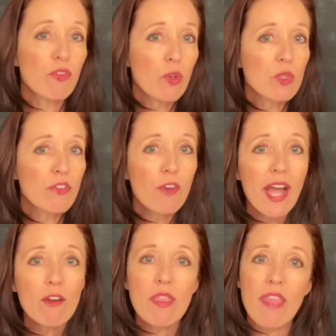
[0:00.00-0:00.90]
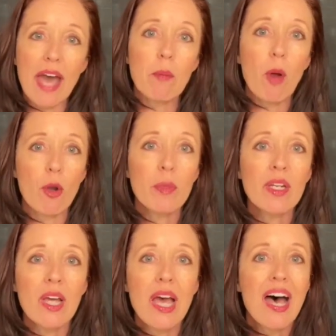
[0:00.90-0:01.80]
there was a fire in that
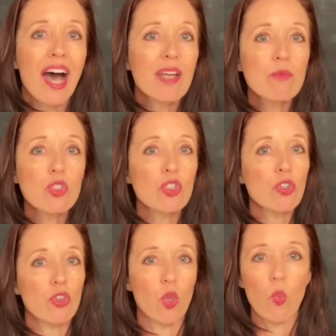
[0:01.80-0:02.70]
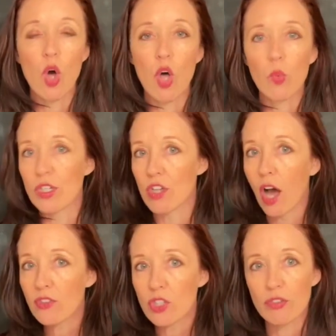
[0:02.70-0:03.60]
apartment, I am certain the wall would
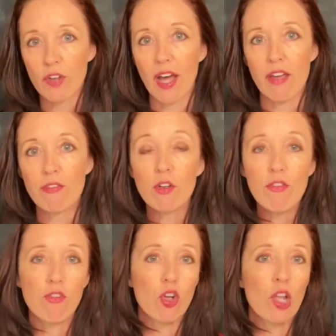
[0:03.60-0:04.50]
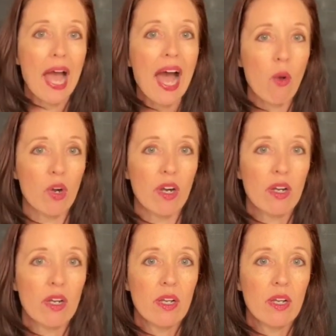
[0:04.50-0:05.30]
not survive for a full hour.